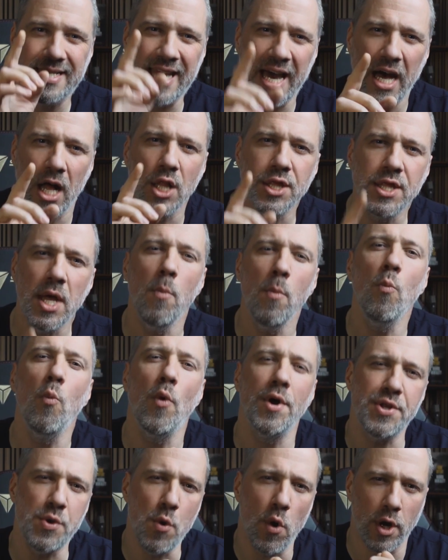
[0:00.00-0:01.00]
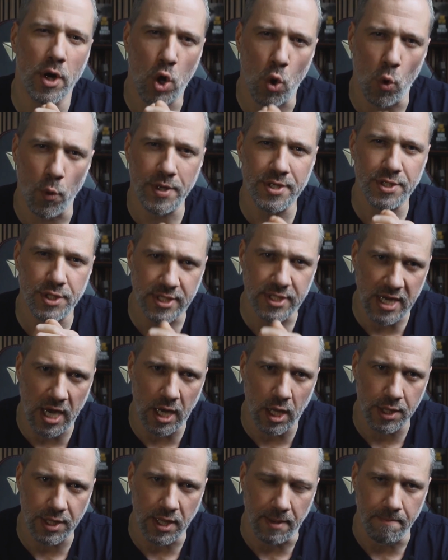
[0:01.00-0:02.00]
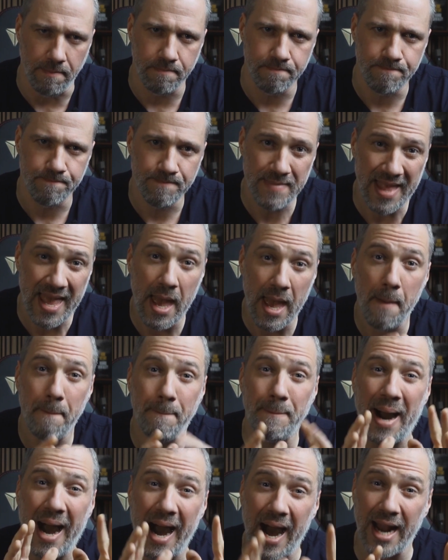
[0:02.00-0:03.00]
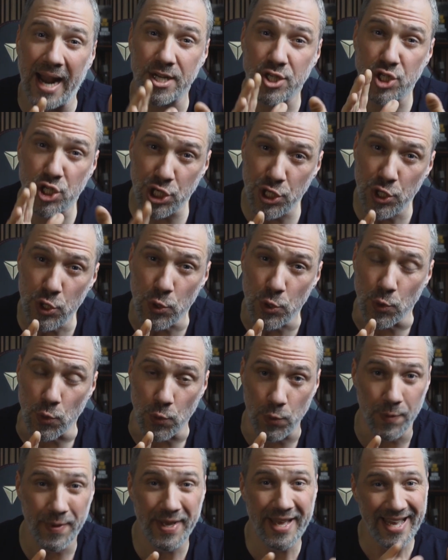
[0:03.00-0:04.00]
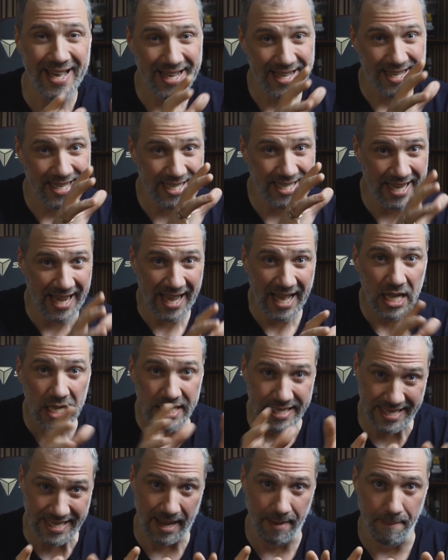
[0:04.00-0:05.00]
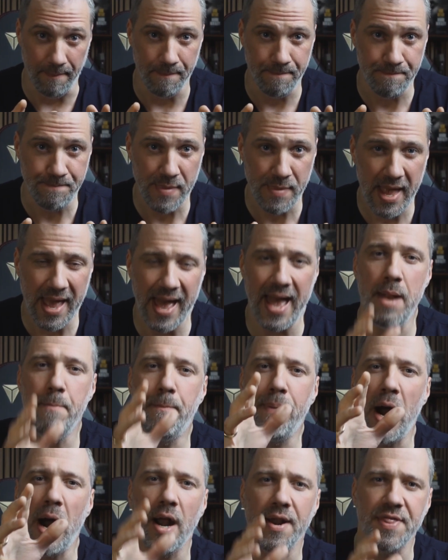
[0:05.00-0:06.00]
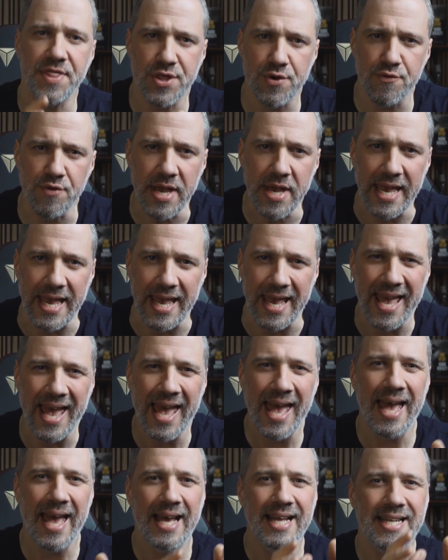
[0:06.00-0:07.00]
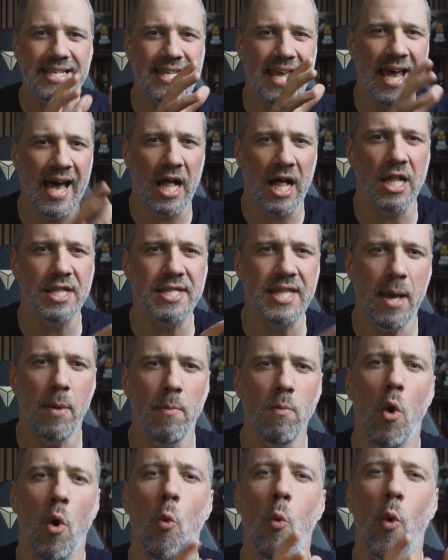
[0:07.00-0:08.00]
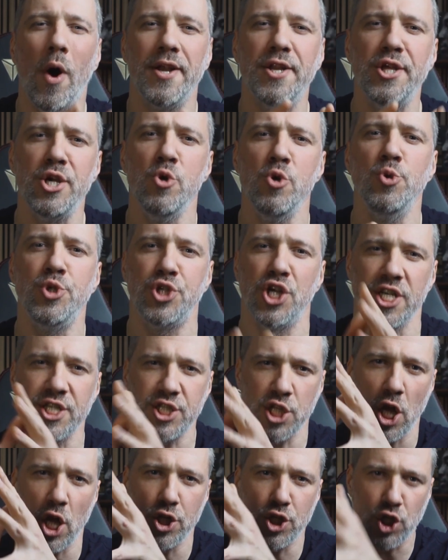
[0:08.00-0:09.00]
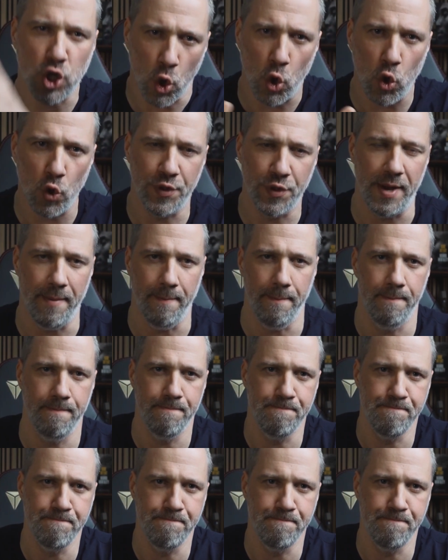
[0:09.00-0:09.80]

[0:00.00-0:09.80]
tell them what you are going to tell them. Part two, tell them and part three, tell them what you just told them.